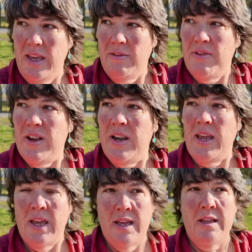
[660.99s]
Even
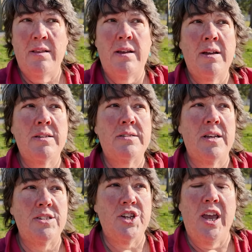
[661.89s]
in
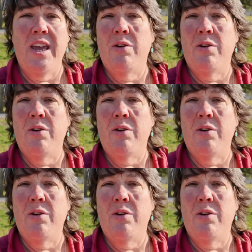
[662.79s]
such a